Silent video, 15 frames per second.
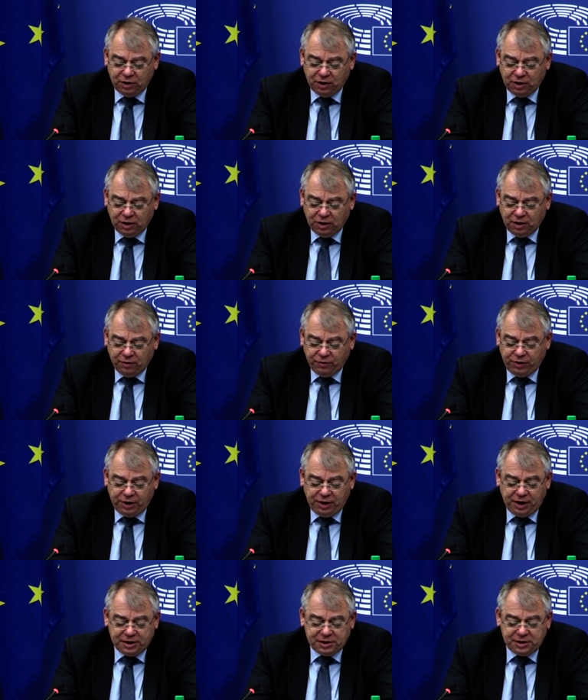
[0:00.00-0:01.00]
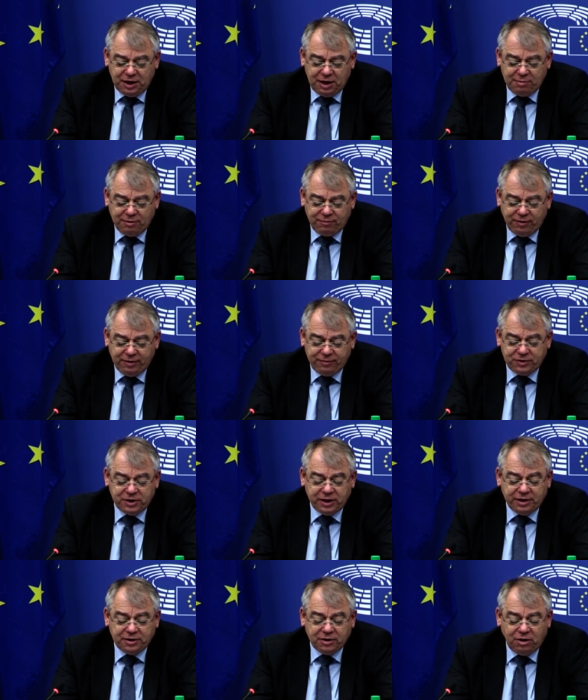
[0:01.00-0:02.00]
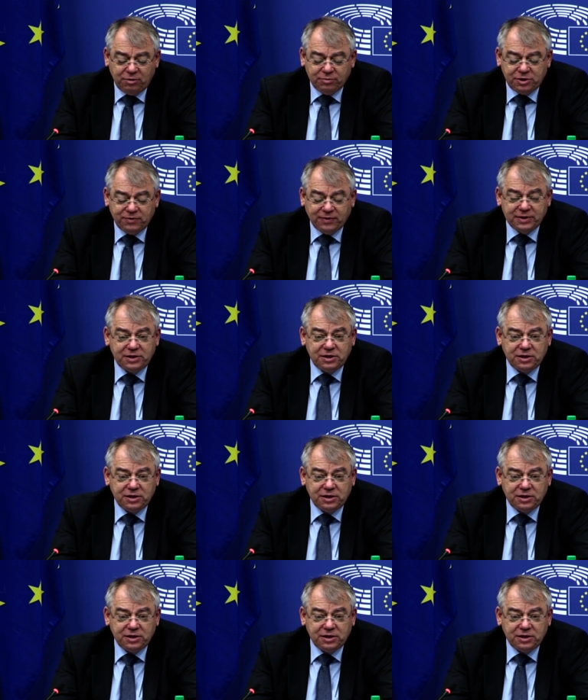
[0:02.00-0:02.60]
regarding the E U's financing